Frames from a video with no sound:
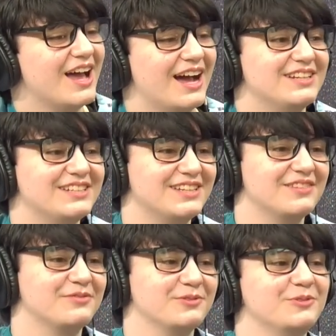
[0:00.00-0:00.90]
I did
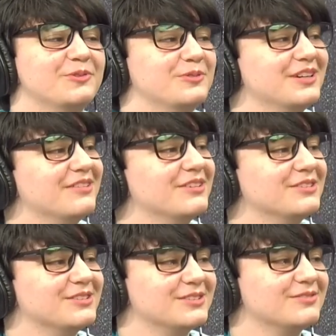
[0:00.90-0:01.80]
give Una one of
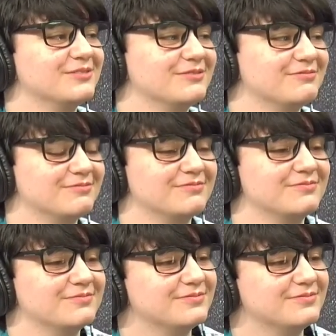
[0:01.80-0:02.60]
those. I sat. You did, yeah.